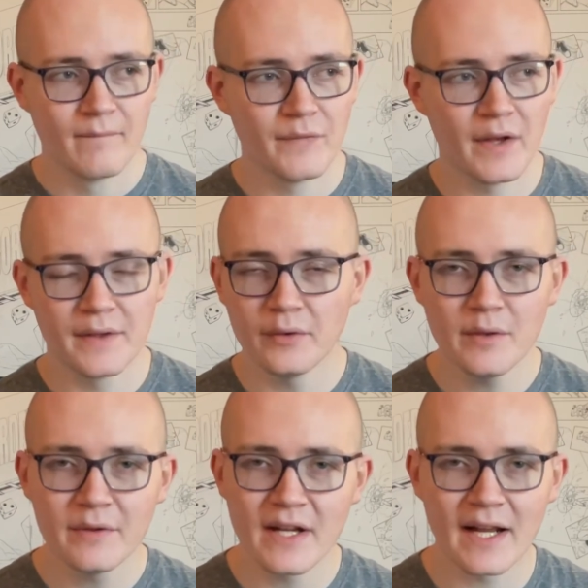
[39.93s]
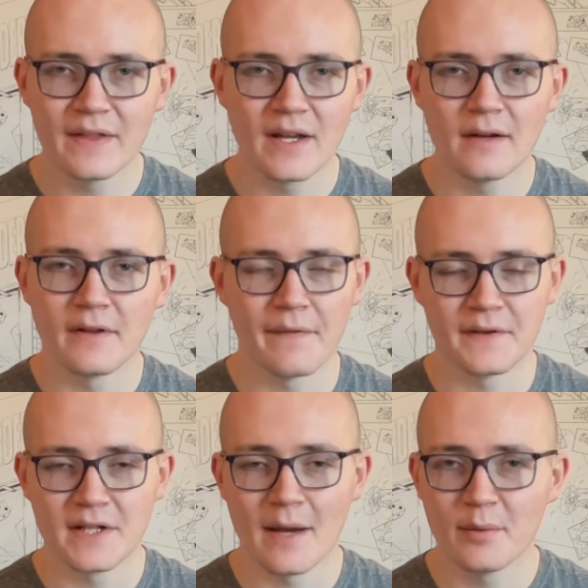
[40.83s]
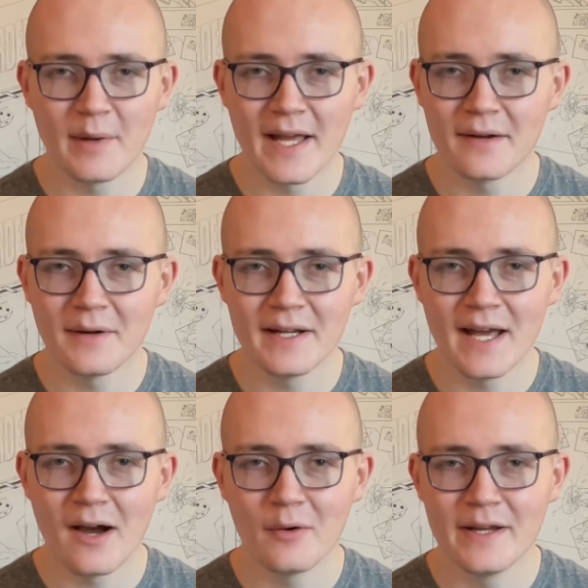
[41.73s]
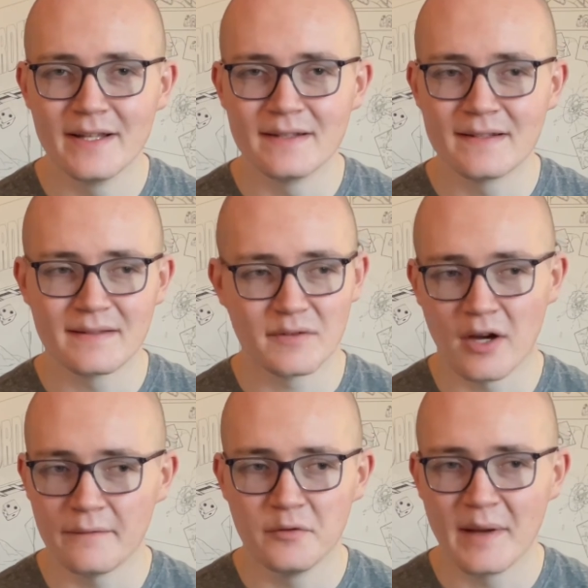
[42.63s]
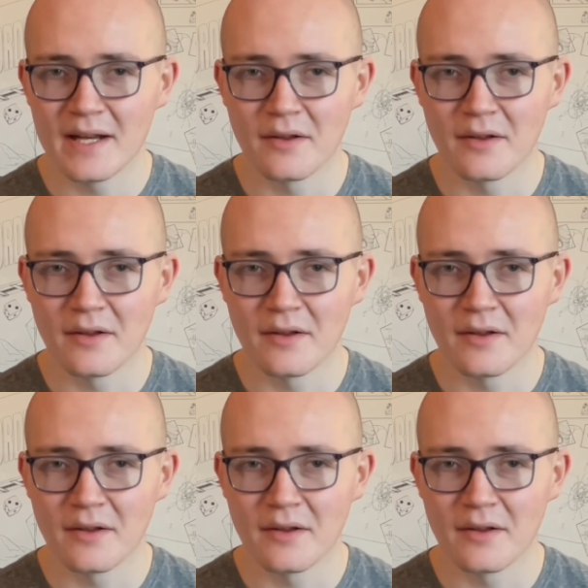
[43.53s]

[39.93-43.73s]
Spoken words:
The only one that I can think of off the top of my head right now is Kung Fu Panda